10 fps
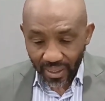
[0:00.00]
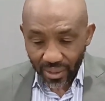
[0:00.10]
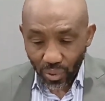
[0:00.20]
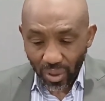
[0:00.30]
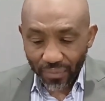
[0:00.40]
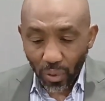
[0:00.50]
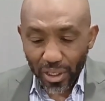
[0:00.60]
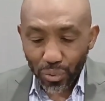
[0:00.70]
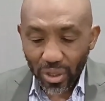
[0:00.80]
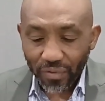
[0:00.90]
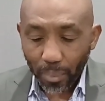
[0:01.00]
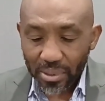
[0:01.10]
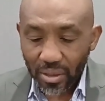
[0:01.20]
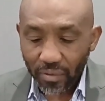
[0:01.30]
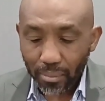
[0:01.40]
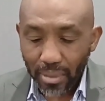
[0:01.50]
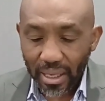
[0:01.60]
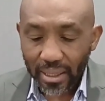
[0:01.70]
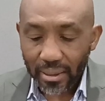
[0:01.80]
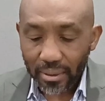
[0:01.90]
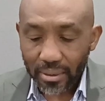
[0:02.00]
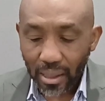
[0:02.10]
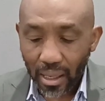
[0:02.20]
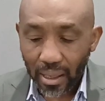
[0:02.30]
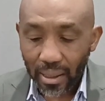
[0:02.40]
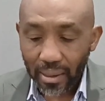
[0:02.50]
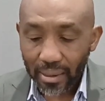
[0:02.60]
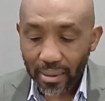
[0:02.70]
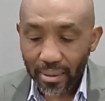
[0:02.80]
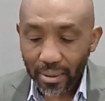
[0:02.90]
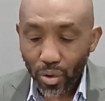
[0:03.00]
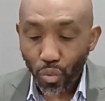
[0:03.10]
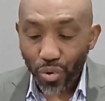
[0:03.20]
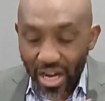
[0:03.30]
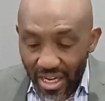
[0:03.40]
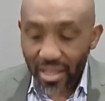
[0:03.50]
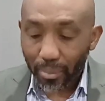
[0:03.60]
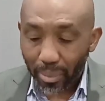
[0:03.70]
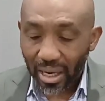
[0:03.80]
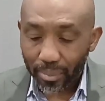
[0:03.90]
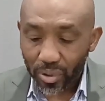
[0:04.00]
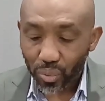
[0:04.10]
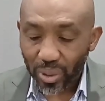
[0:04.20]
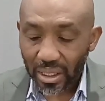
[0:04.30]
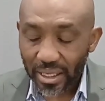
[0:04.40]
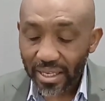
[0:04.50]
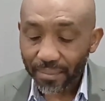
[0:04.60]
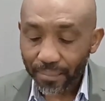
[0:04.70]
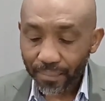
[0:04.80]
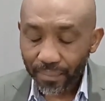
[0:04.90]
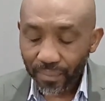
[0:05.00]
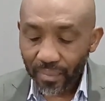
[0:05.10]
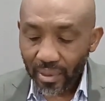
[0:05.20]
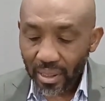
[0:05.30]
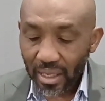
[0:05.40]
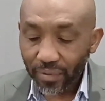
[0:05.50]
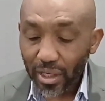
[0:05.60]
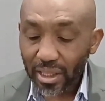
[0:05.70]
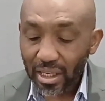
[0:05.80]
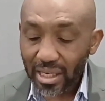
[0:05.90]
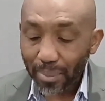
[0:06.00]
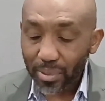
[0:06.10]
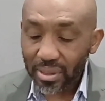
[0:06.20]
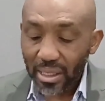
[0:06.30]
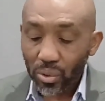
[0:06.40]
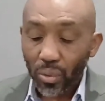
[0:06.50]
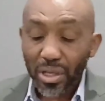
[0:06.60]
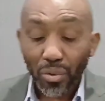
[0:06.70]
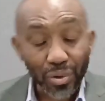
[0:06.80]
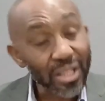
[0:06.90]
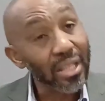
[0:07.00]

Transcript: So if only 24% of Americans are reading their Bibles weekly, if only 39% only read